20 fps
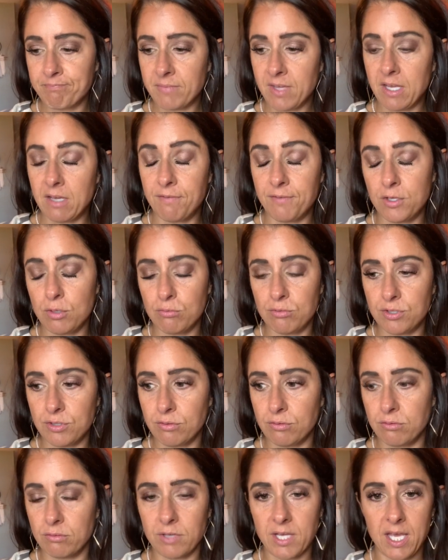If you
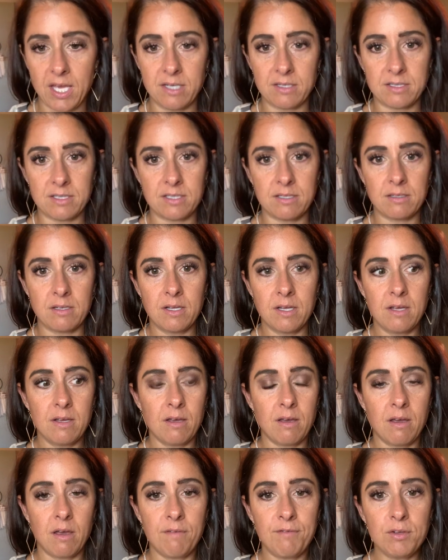do get
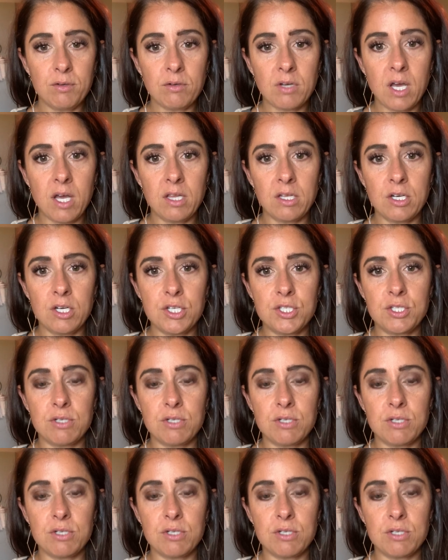a few colors,